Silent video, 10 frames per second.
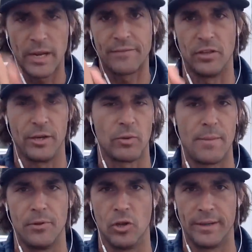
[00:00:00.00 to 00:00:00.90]
have the link right
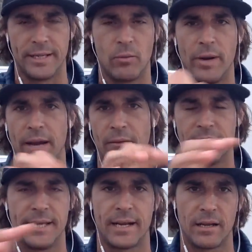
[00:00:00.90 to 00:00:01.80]
below, right there. We have a
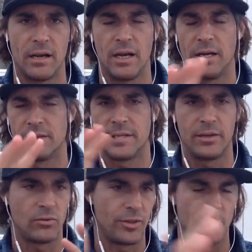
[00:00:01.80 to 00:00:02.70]
tech uh,
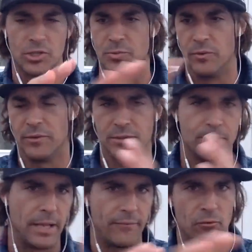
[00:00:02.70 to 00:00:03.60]
technical thing. We're just moving
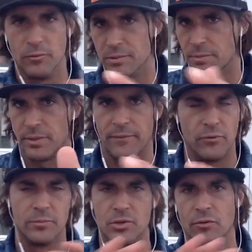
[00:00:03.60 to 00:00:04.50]
platforms, the
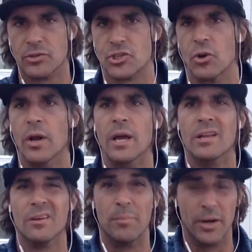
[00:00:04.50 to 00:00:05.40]
platforms over. So
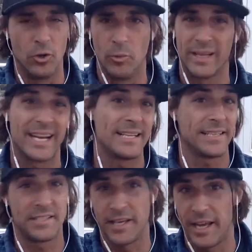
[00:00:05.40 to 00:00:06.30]
the button normally, guys, I
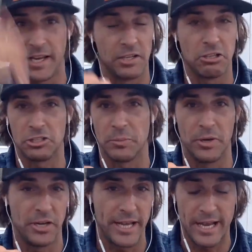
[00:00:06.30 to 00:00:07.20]
say, hey, click the
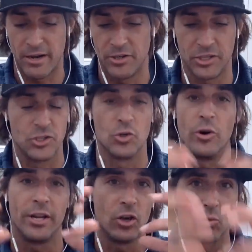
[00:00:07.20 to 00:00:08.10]
button now, and you can
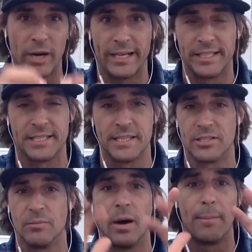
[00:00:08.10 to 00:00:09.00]
join. You go right into the
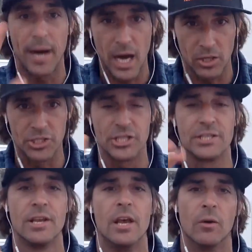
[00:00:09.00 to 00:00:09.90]
system.
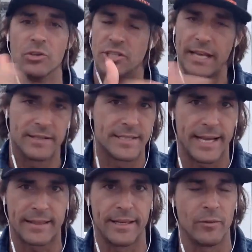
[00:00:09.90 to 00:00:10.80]
Apologies, we just had this
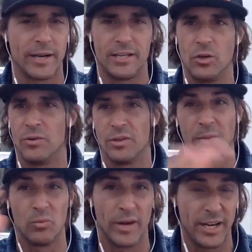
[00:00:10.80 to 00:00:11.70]
tech thing. We're gonna deal with it.
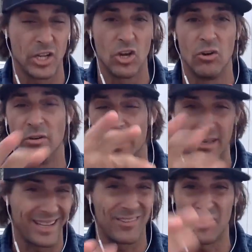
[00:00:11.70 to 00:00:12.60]
Be ready to go, and
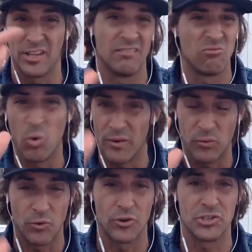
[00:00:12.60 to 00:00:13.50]
like within
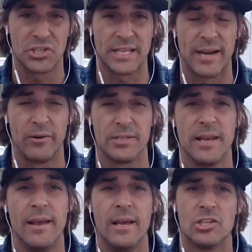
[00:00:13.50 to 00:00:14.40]
24, 36 hours.
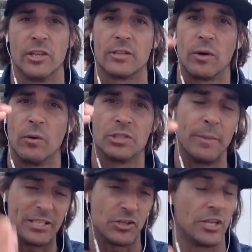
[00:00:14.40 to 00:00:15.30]
So that's why I wanted to
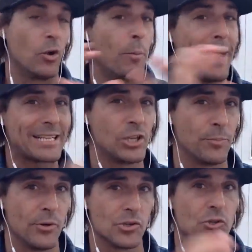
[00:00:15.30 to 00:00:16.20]
make sure you can go back to the
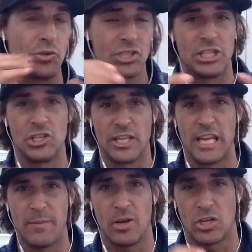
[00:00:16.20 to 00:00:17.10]
person who sent you the
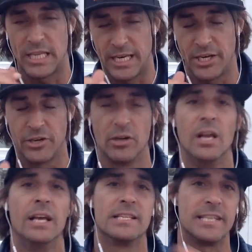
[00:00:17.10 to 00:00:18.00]
email to get here,
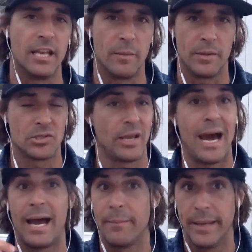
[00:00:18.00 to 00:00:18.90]
send an email, say,
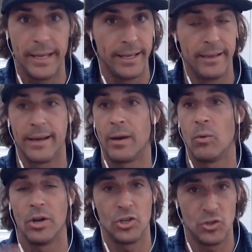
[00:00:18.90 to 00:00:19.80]
I'm in, I
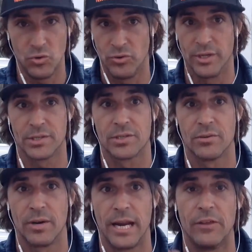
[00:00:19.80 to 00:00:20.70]
want to do this,
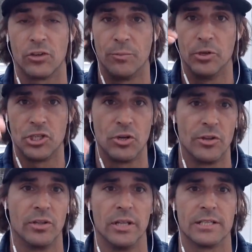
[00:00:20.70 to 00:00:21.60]
right? And I'm going to put you
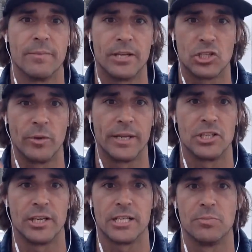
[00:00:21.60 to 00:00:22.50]
on the list and make sure we get
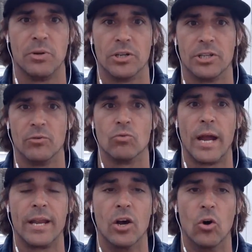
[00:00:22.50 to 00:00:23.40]
you guys plugged in
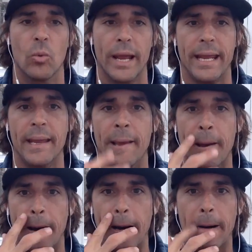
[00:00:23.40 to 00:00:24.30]
right away.
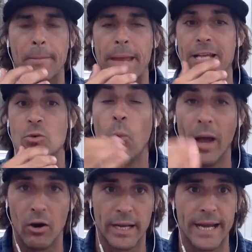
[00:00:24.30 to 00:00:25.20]
Um, as
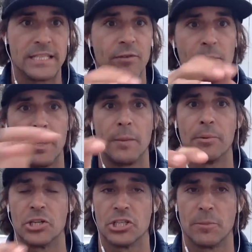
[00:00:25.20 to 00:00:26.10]
well, guys, everybody
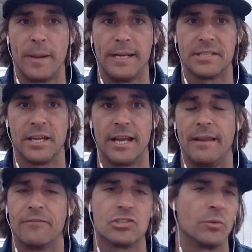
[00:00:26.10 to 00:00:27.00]
participating tonight,
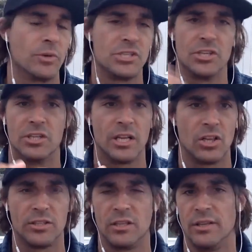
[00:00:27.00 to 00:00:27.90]
if for some reason you didn't
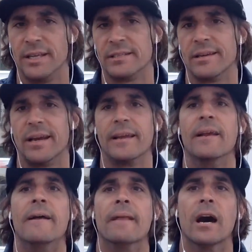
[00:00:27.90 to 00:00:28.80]
click the link tonight,
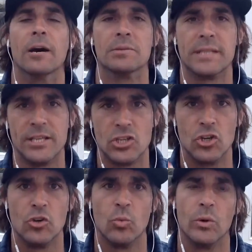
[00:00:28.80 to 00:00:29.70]
um, stay
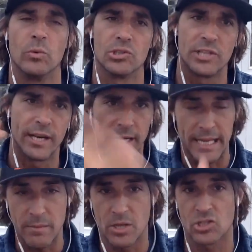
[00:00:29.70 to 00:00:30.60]
tuned. We will send an
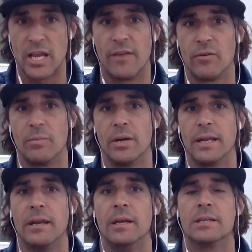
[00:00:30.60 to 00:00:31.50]
email to
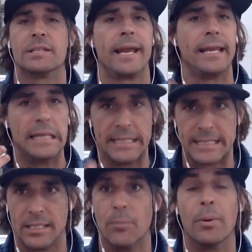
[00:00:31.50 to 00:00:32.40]
everybody to say, hey,
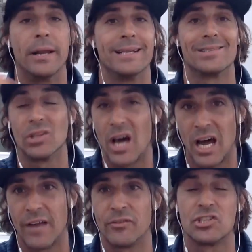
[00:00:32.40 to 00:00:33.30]
listen, the button is
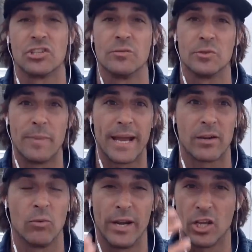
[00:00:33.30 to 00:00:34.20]
live, our system is back
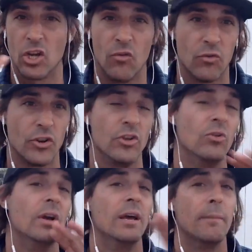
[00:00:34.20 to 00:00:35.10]
and ready to go for you.
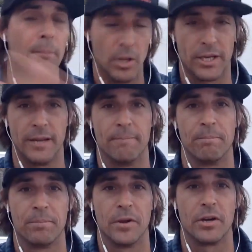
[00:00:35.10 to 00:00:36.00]
Plug it
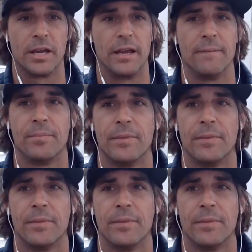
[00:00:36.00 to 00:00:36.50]
in, okay?